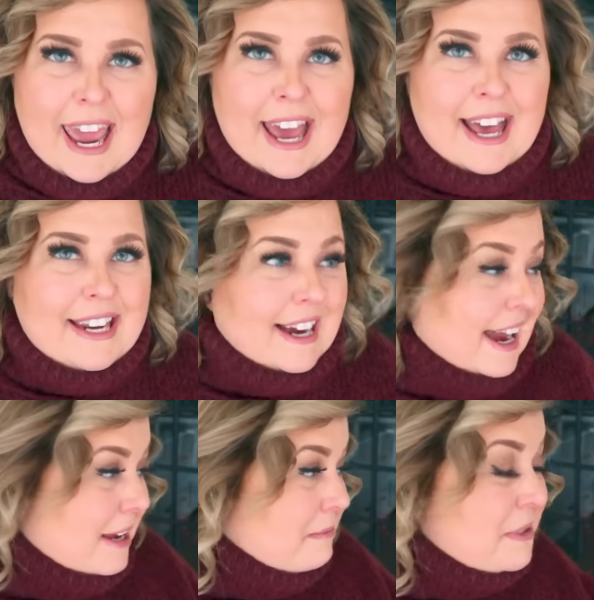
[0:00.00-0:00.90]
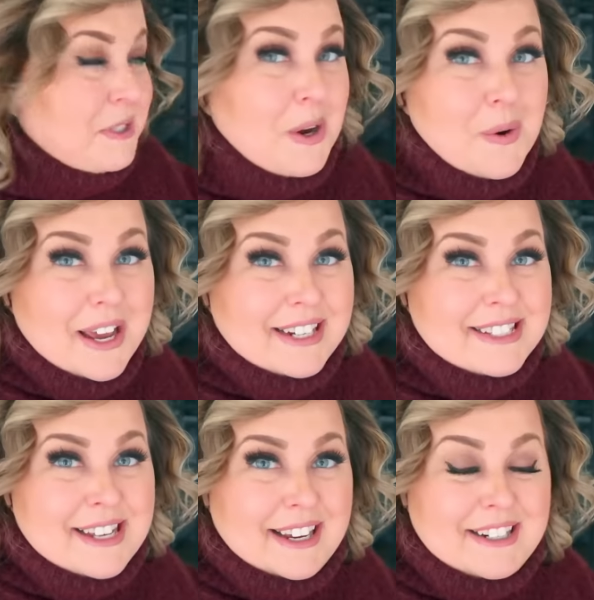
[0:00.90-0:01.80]
And I am so
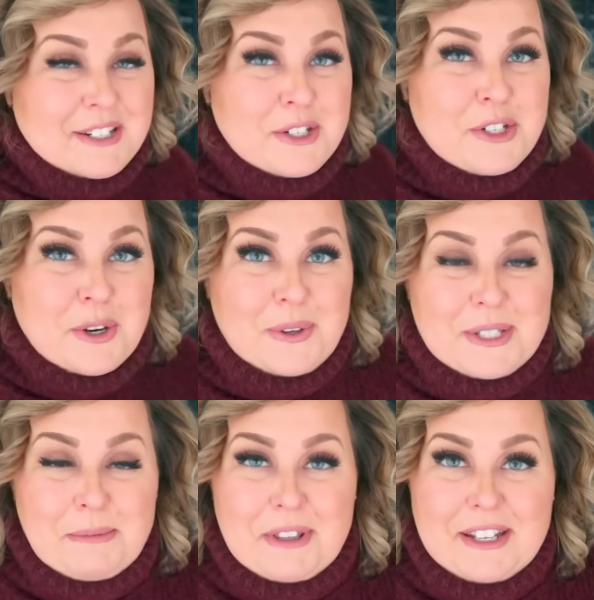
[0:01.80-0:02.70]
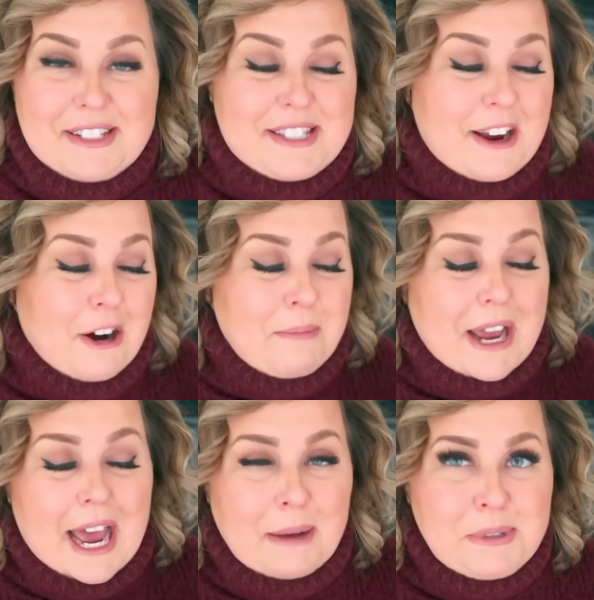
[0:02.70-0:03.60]
excited to show you some of these. They are
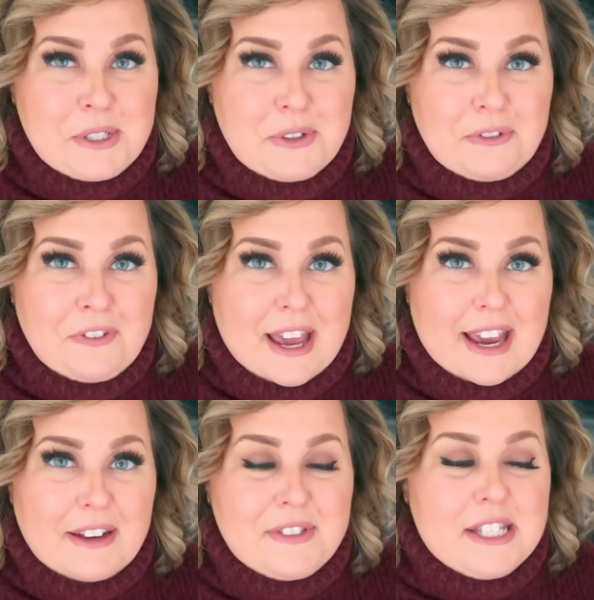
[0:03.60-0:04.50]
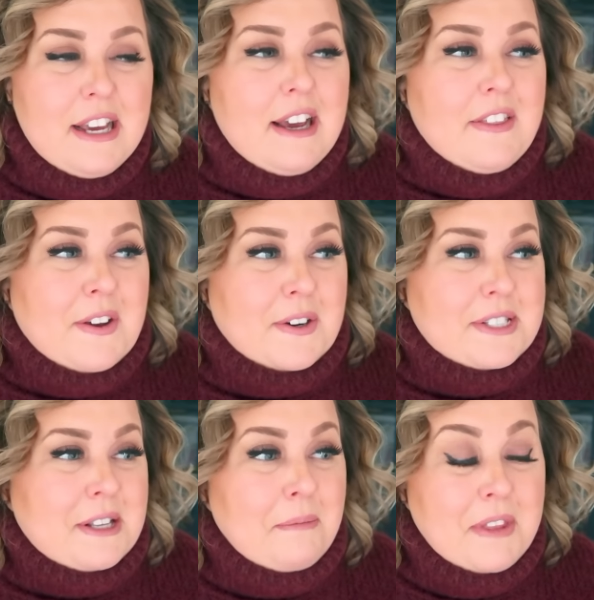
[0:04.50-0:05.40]
my absolute faves. There are
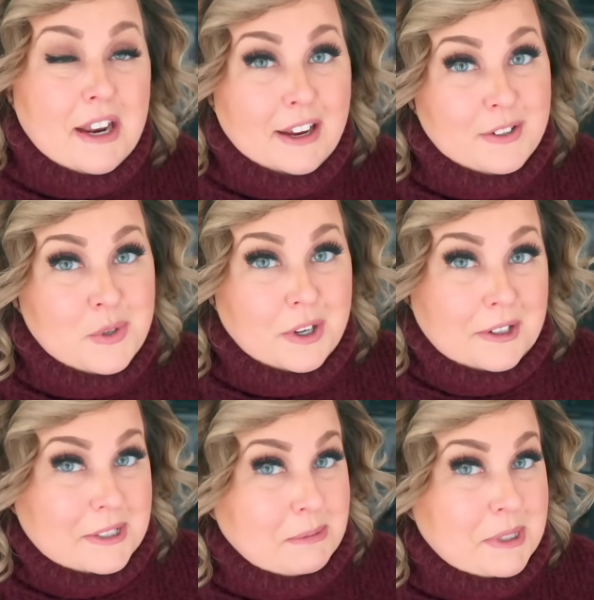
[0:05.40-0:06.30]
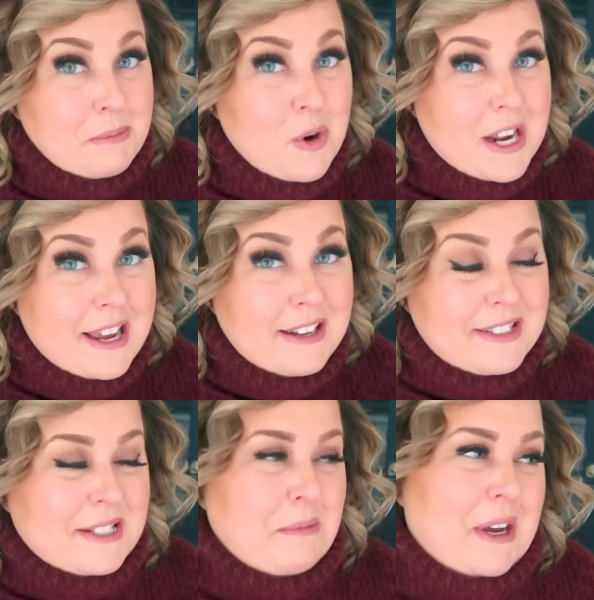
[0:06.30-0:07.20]
some that I enjoy Christmas
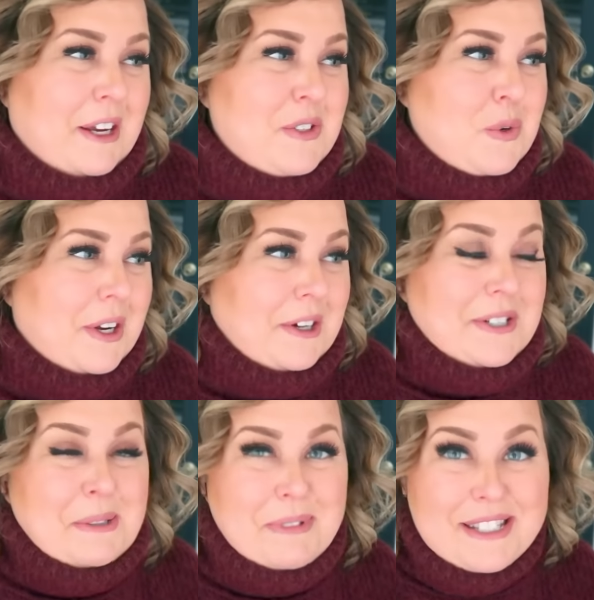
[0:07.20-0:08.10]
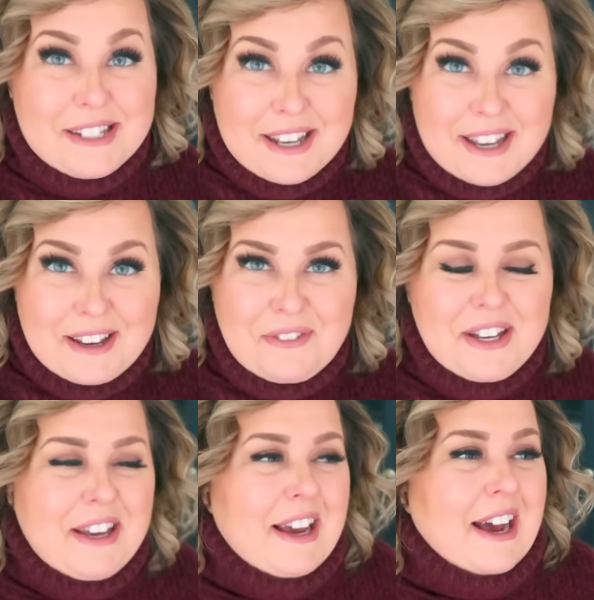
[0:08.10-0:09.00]
morning, some I enjoy Christmas
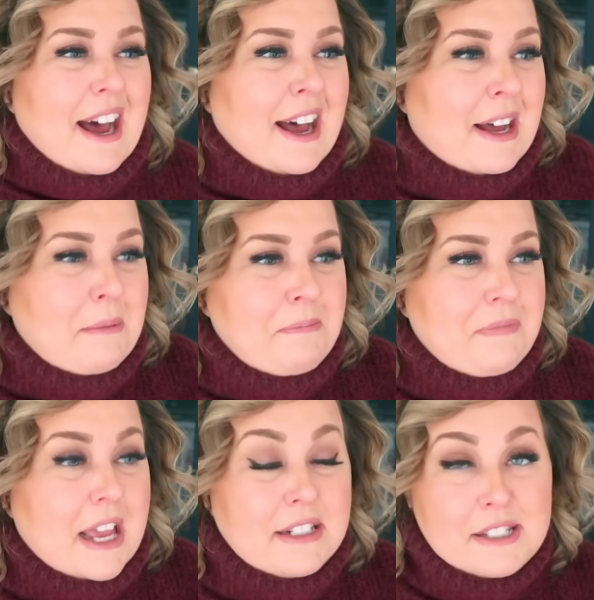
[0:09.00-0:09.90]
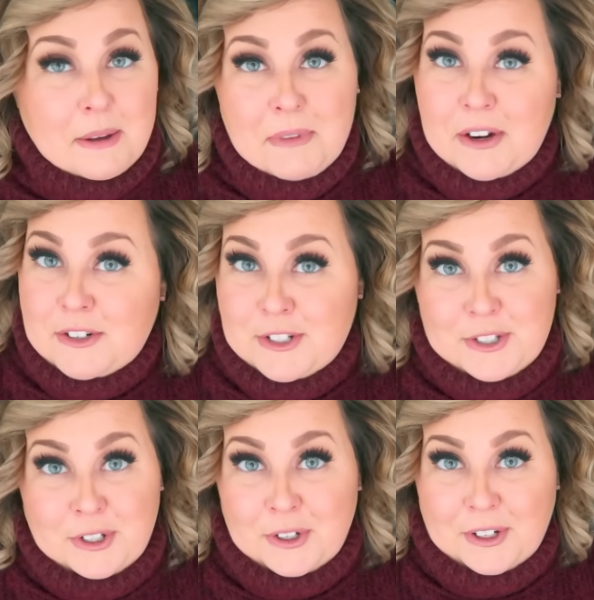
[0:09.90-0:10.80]
Eve, um, and some that are
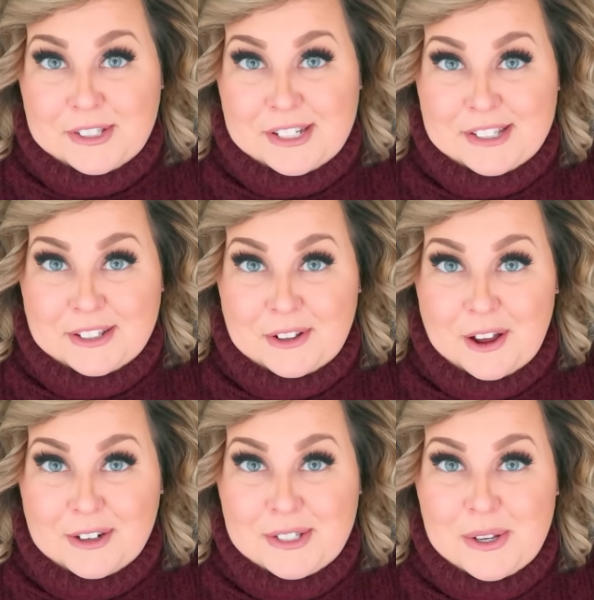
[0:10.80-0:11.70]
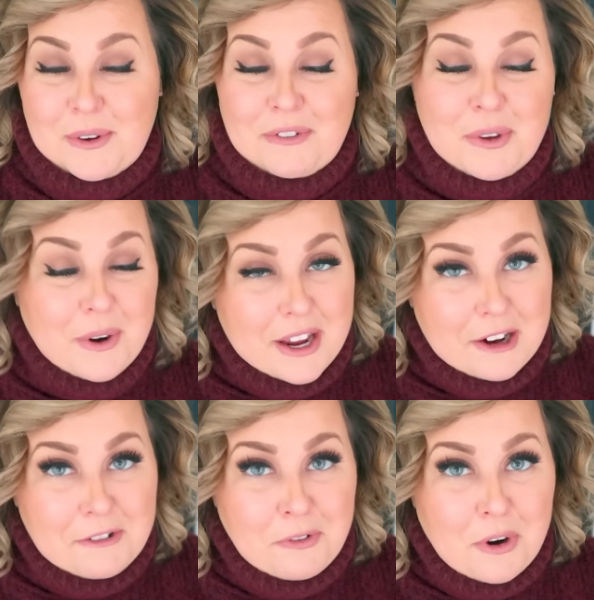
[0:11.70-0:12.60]
just good all season long. So if you are
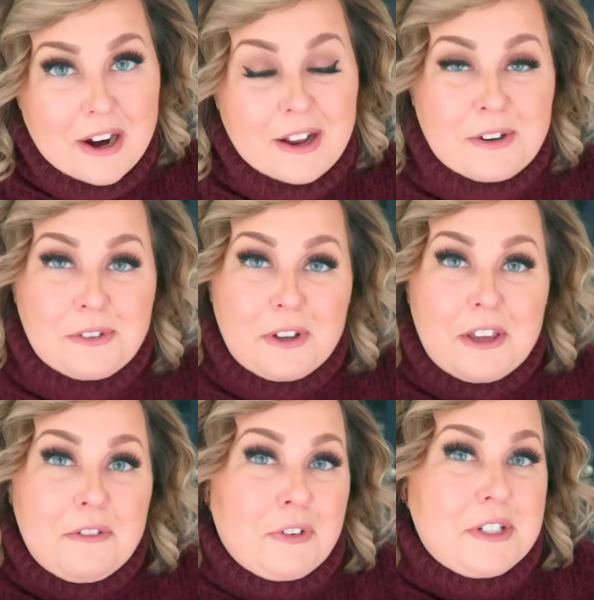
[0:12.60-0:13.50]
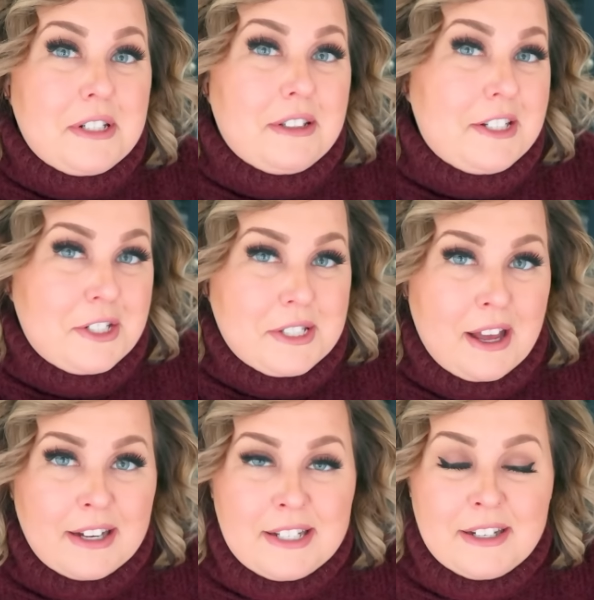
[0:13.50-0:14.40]
here for it and you're looking for a delicious
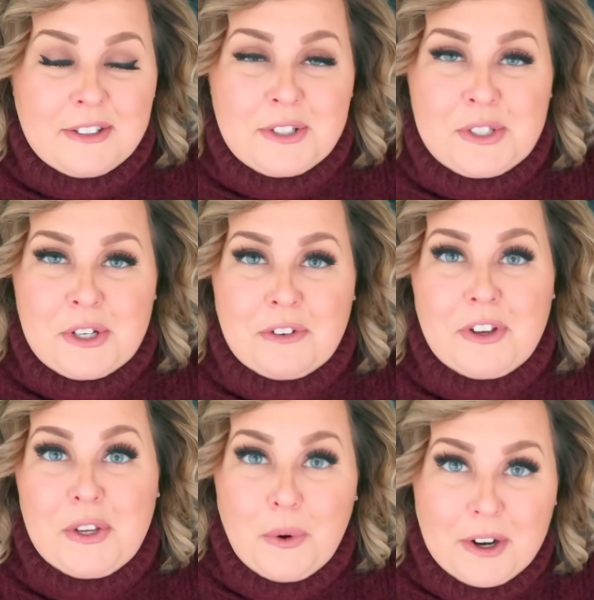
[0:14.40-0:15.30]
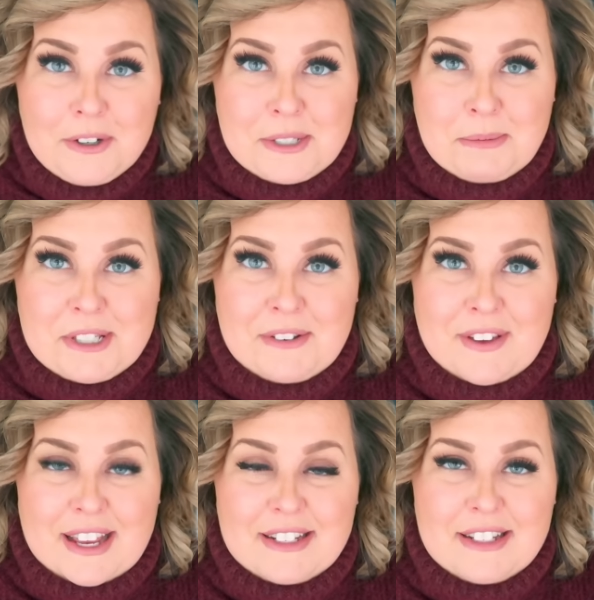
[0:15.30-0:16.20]
cocktail to serve at your Christmas
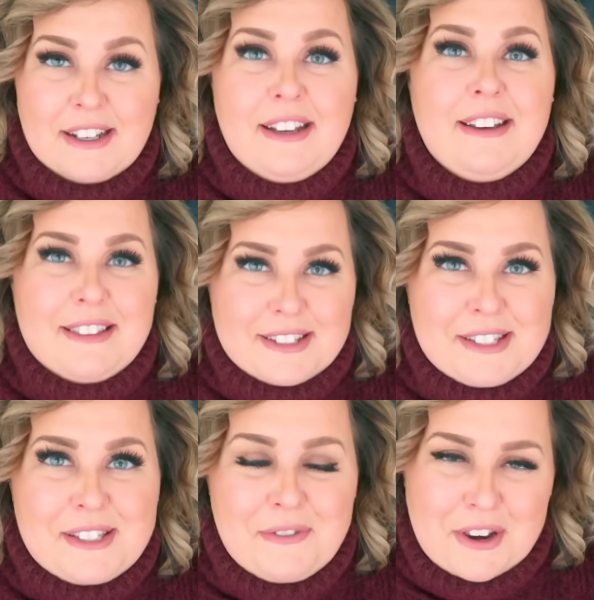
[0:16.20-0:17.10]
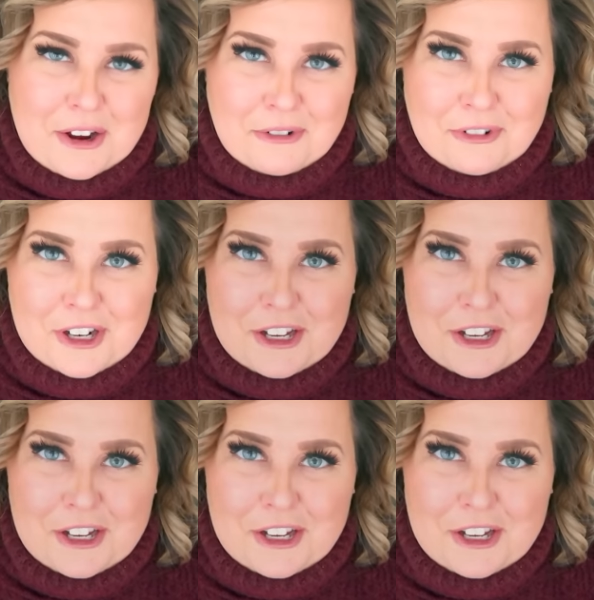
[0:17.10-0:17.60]
event, this is the video for